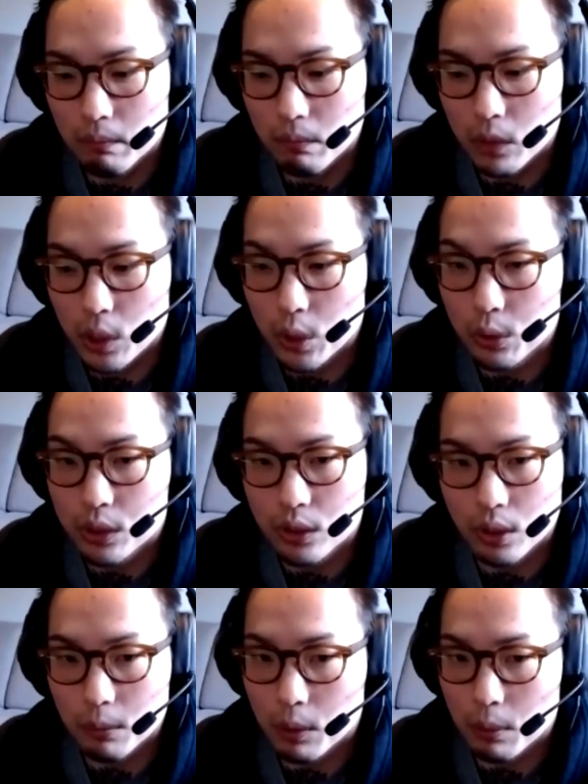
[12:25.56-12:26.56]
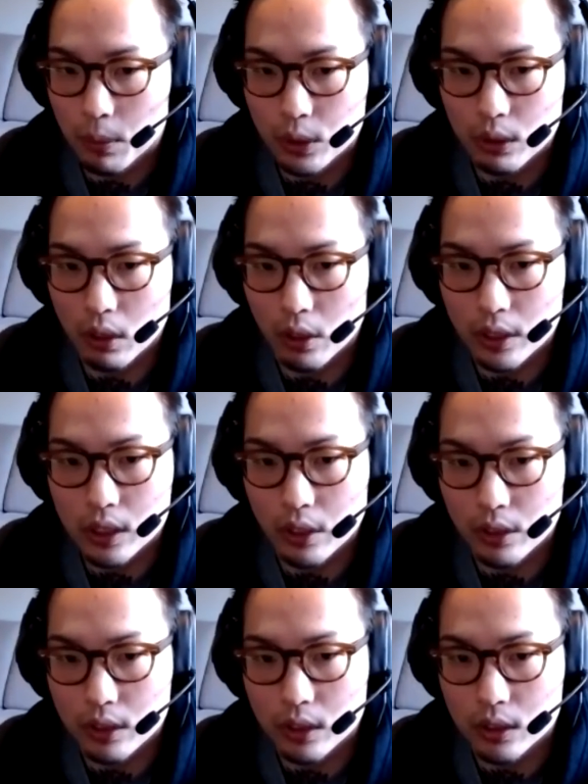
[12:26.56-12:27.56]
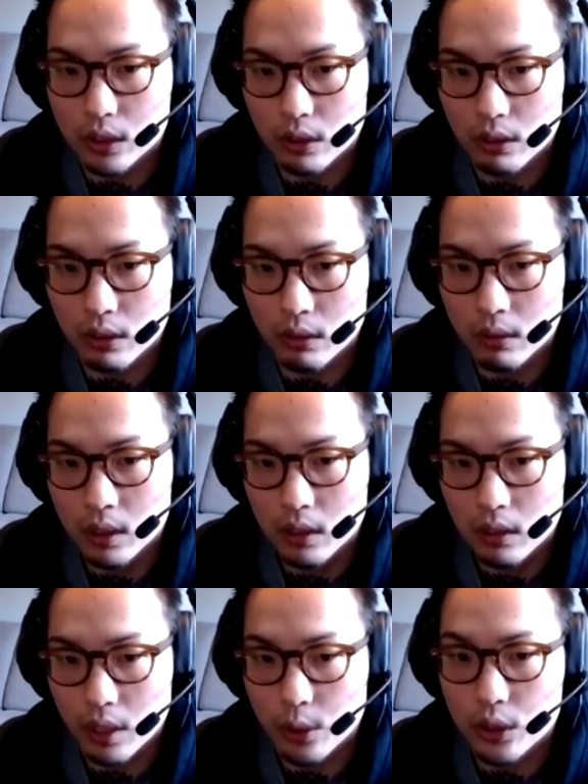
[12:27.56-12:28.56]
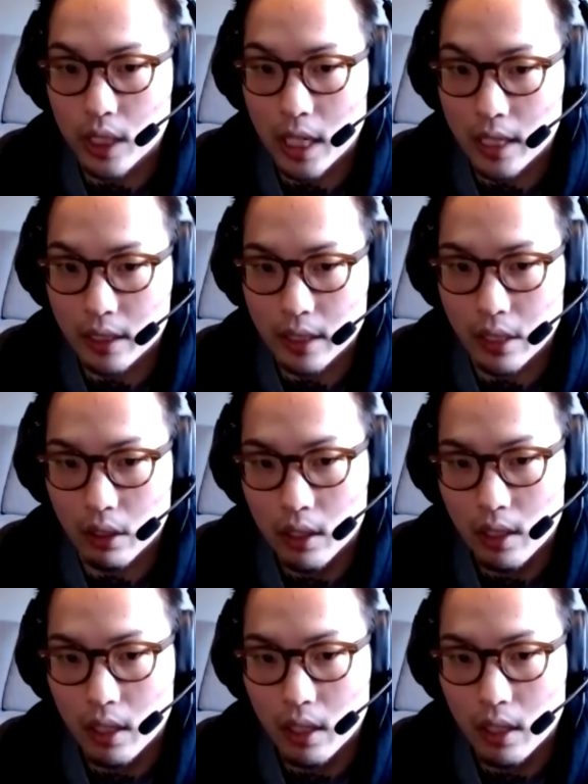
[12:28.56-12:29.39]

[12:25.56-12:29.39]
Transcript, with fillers: use the term commercial artist there is a certain understanding there.